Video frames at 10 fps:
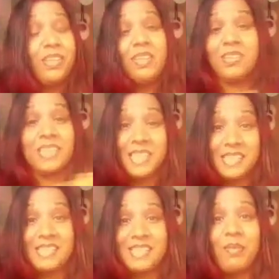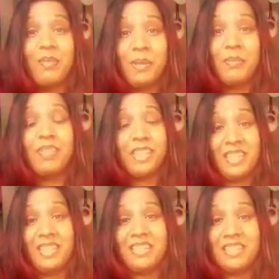Sex is not what people
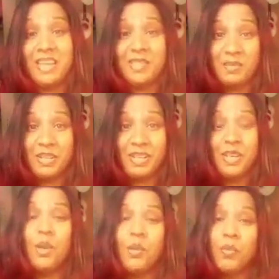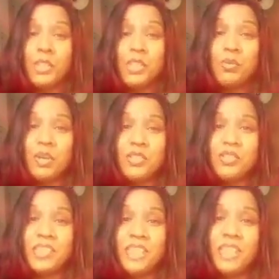think it is, I swear. Once you
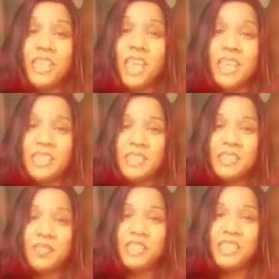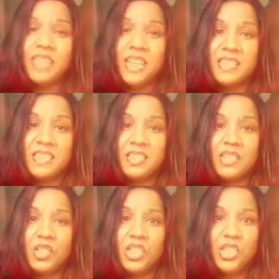understand the essence of what sex is,
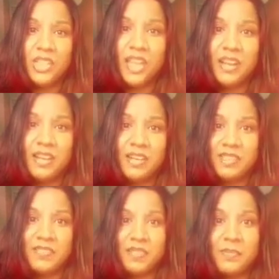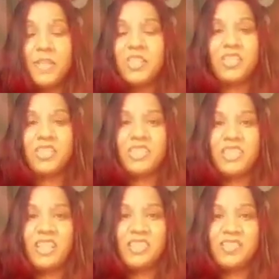you'll look at it in a different picture. It's
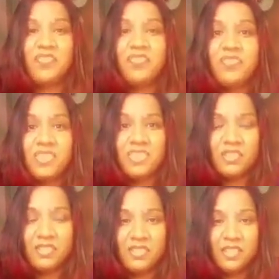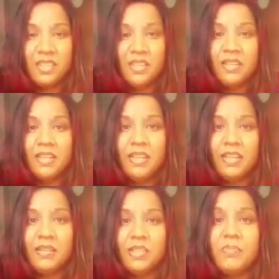not just physical,
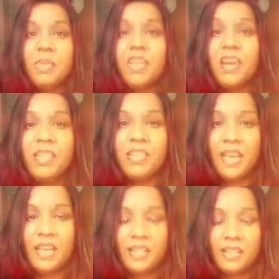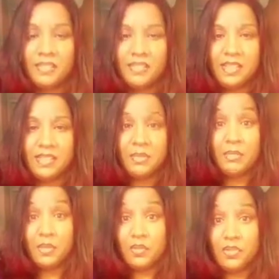it's beyond that. It's a
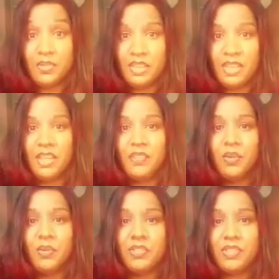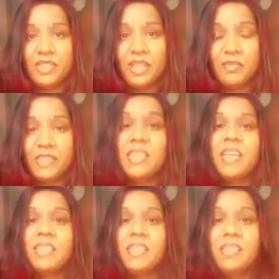beautiful thing if you understand what
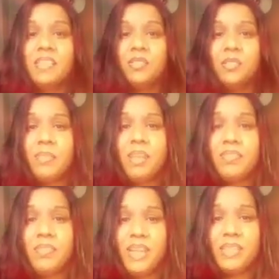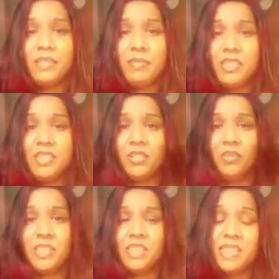sex is. So don't be afraid to mention the
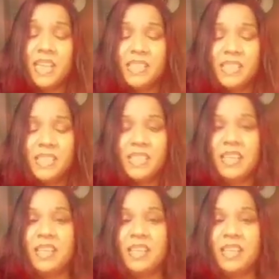word sex. It's